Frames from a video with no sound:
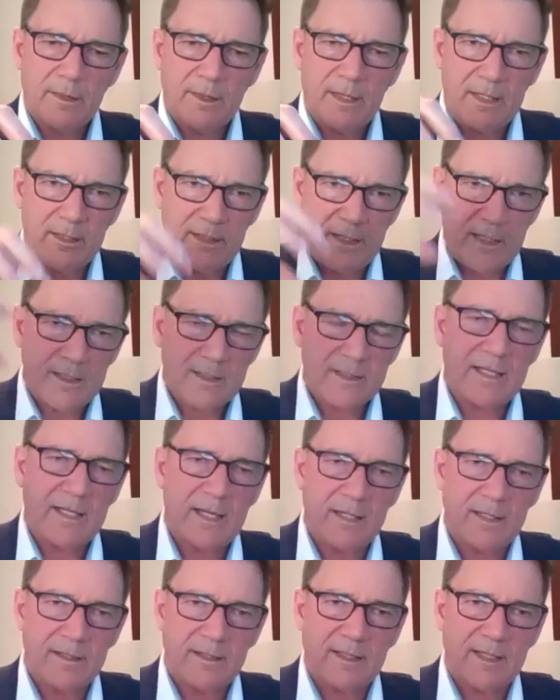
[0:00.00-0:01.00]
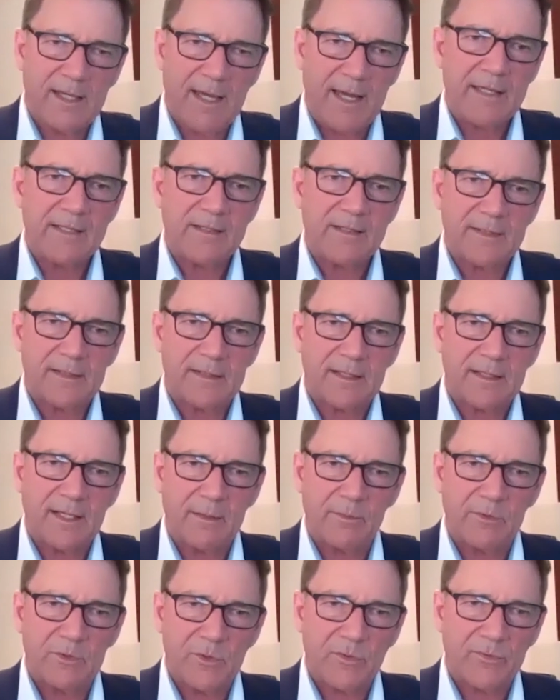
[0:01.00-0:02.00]
They then take the gas that
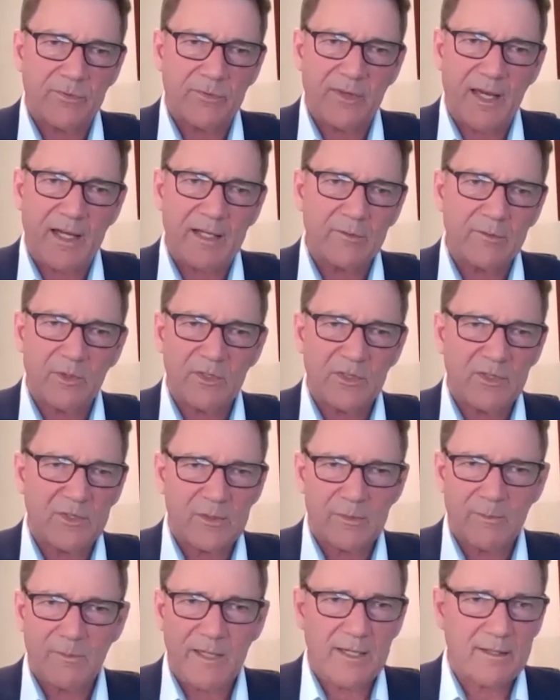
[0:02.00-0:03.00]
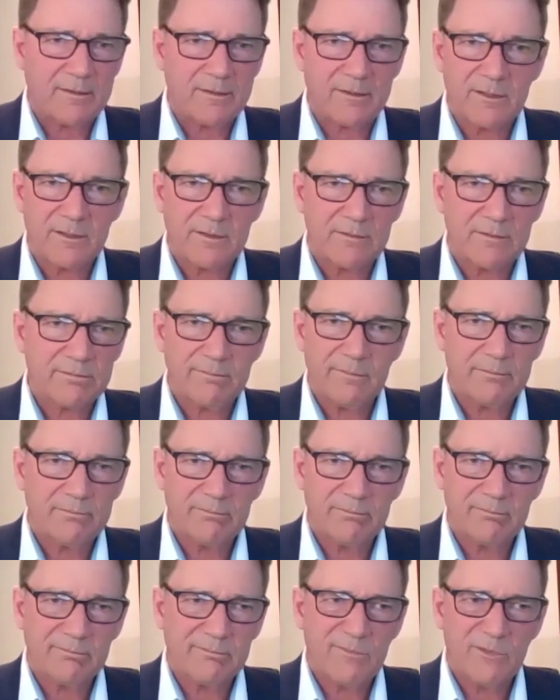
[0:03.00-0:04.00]
comes off that, which is about
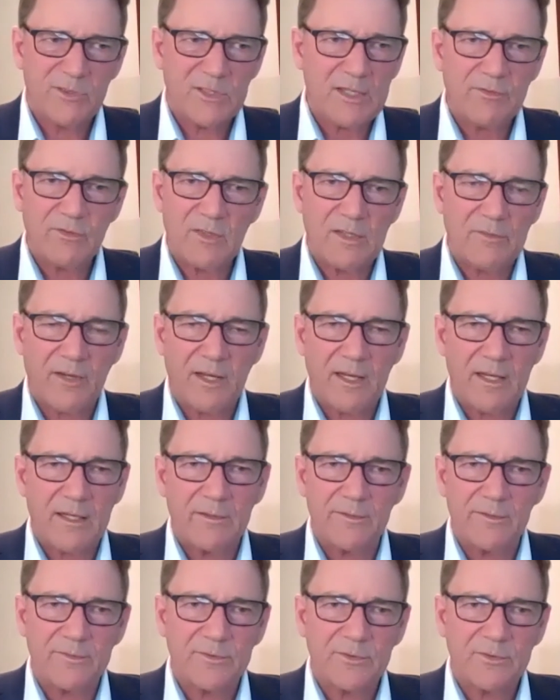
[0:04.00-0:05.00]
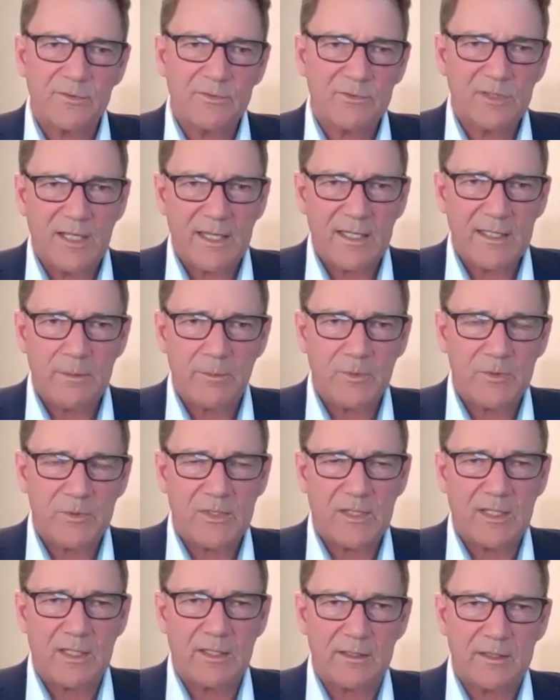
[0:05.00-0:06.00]
75 to
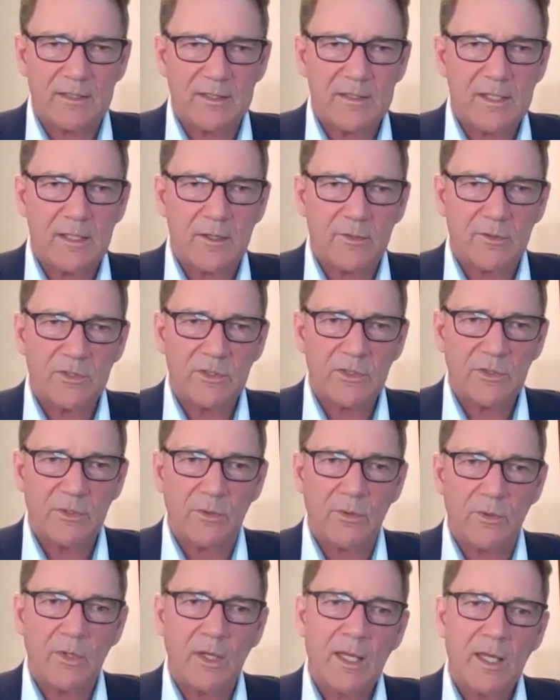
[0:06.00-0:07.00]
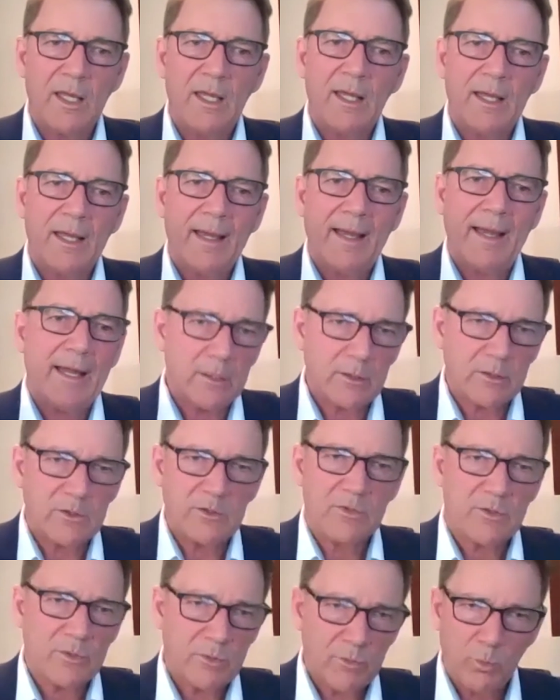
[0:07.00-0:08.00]
80% CO2, and
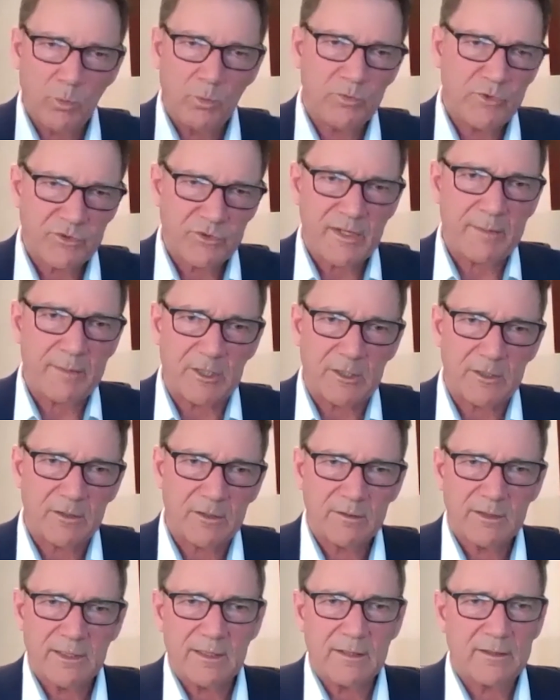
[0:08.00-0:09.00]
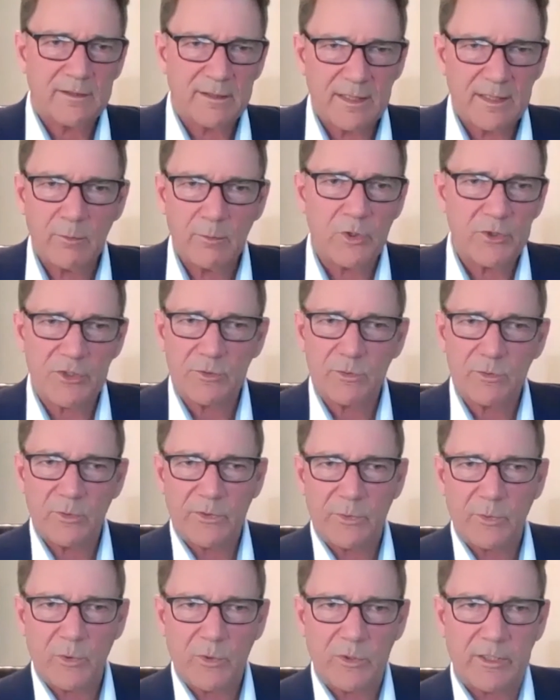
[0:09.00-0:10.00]
scrub it. They wash it
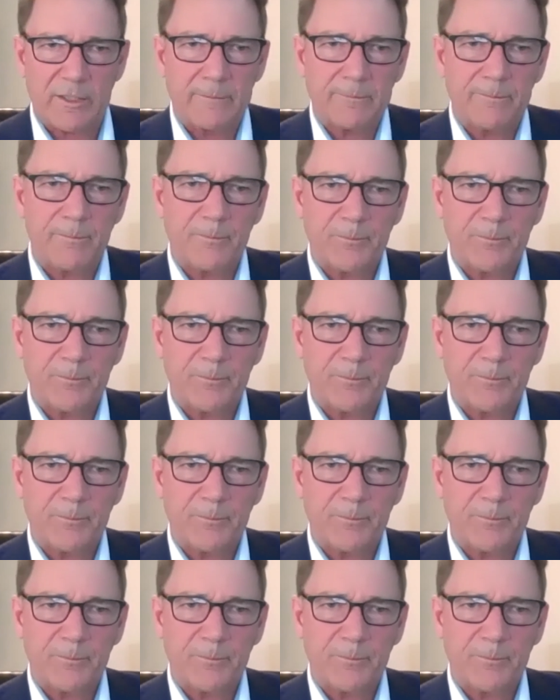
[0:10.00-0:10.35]
with water.